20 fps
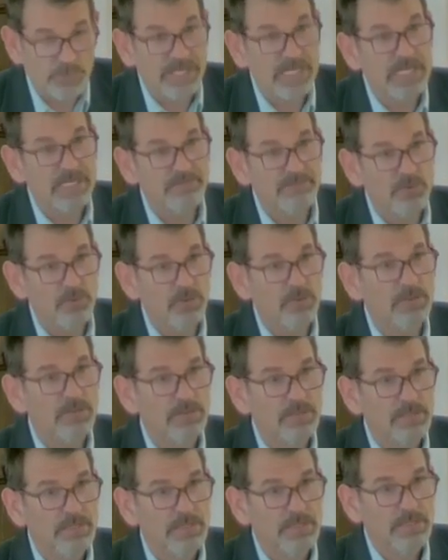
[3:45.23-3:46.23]
evil,
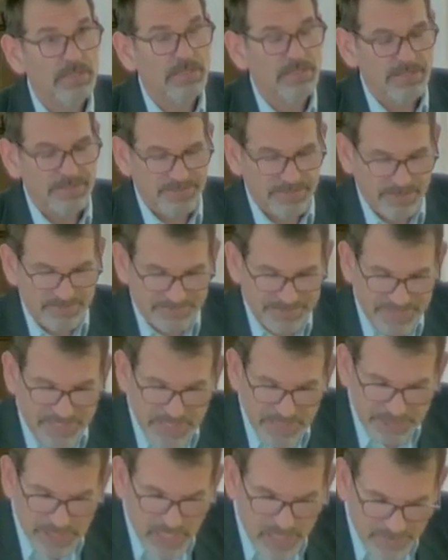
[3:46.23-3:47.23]
to
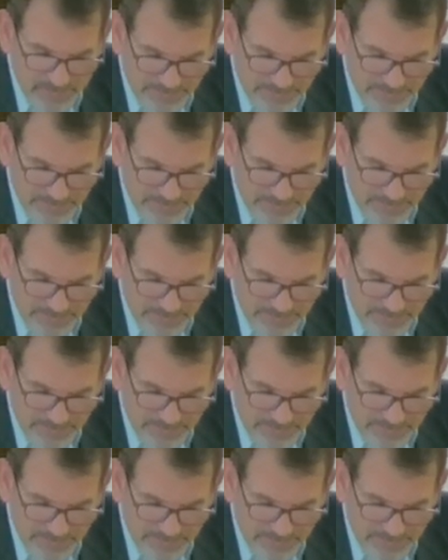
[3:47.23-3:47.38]
cut off